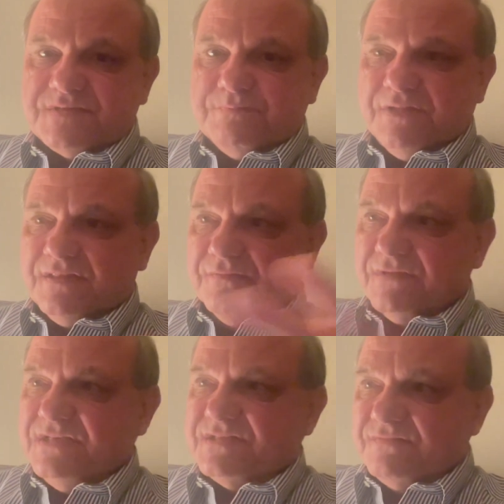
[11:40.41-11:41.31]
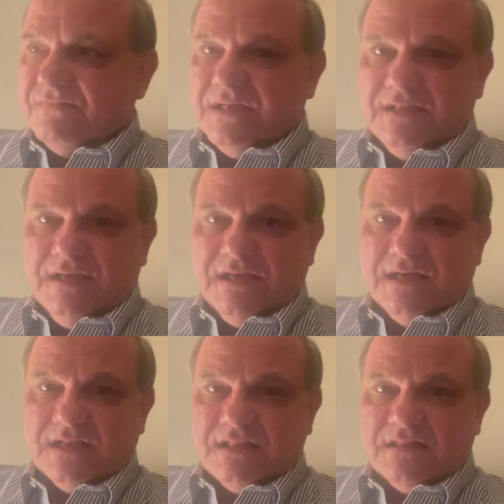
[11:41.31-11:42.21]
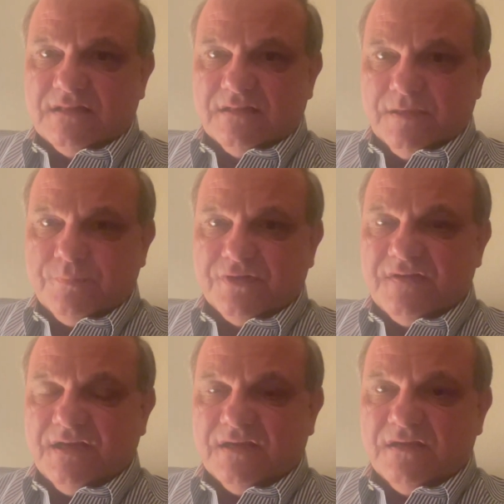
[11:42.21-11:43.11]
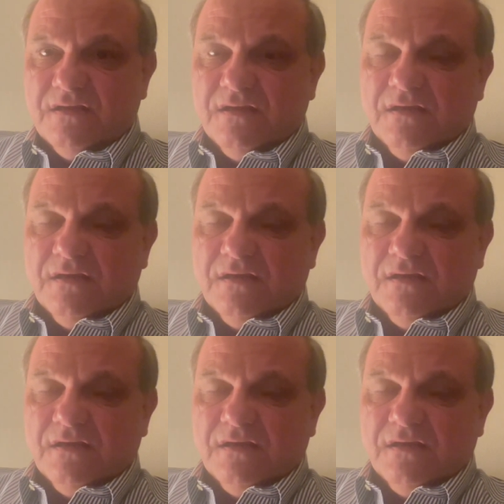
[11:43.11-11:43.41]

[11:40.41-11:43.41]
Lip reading: but the reason why they got the Leopard tank